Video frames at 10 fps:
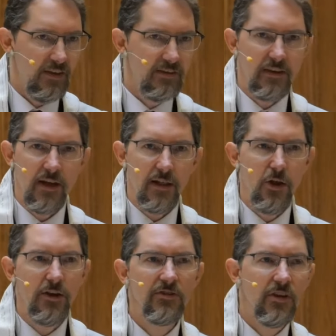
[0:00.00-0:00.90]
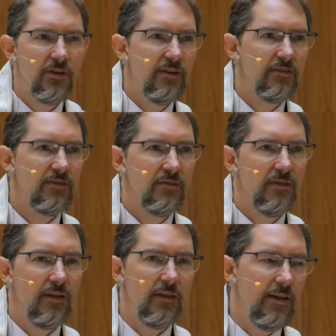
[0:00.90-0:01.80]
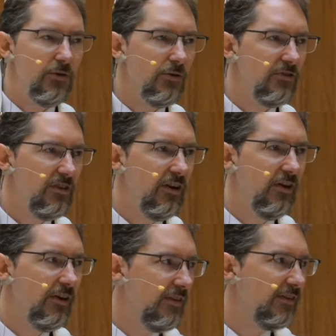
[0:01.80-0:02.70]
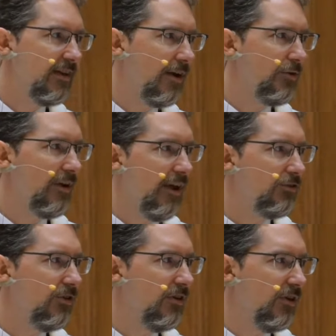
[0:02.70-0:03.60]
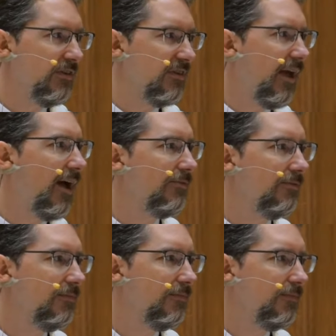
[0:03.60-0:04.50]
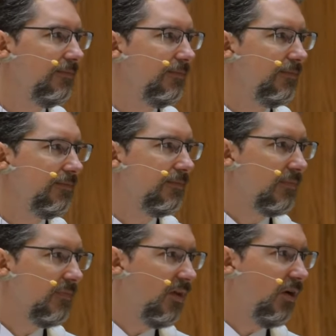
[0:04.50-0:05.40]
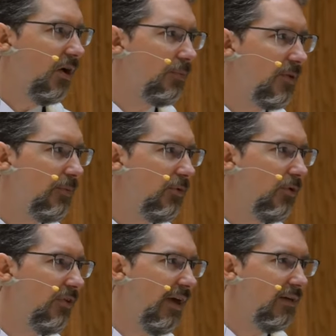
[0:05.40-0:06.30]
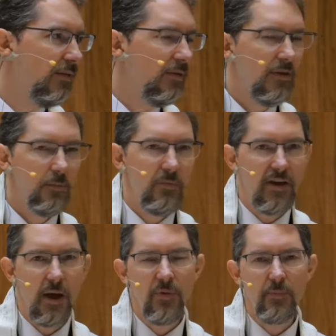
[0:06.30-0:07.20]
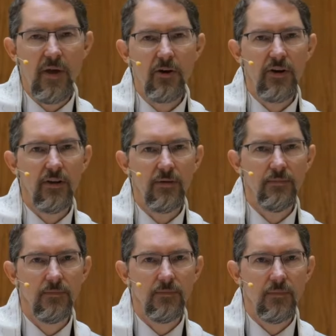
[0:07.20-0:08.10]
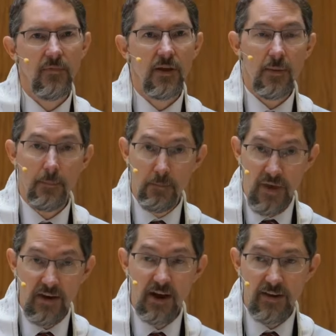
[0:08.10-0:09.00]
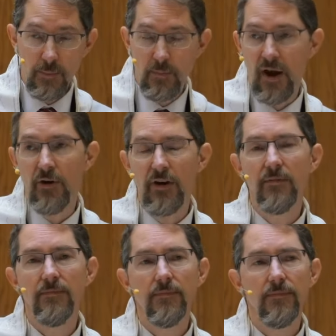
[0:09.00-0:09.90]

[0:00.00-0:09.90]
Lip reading: Is it not lost on us that leaders here in this congregation on staff are people that may not be married, may not get married,